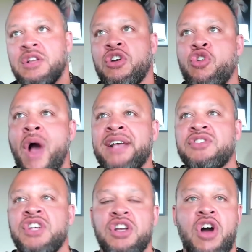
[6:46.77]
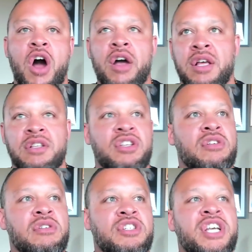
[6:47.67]
Christ and uh,
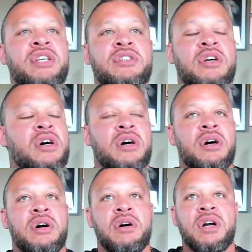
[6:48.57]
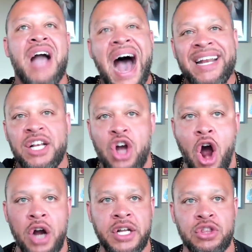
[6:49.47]
Jesus, uh, God
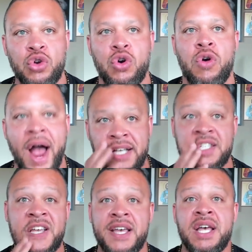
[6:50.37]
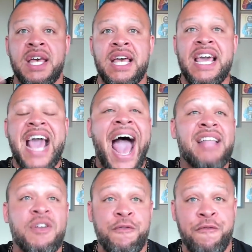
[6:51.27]
incarnate through Christ, he had
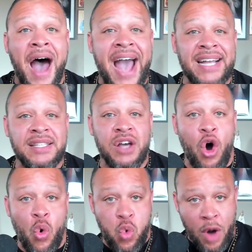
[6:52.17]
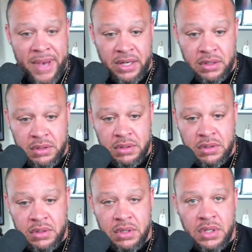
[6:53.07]
to find a woman
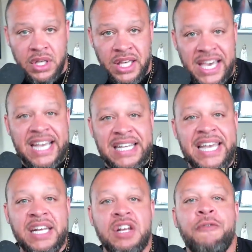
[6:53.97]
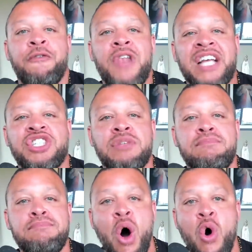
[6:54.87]
he needed a flesh
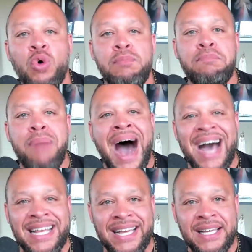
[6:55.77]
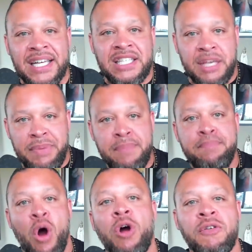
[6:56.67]
and bone body to be
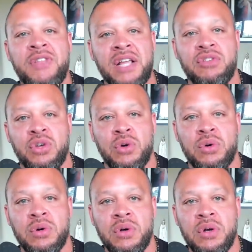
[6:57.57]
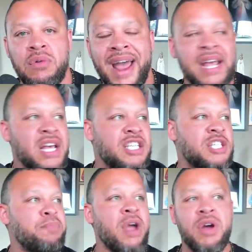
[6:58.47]
birthed into, right?
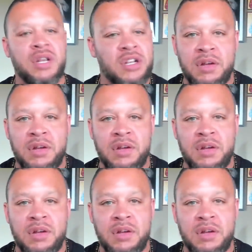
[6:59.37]
Spirit,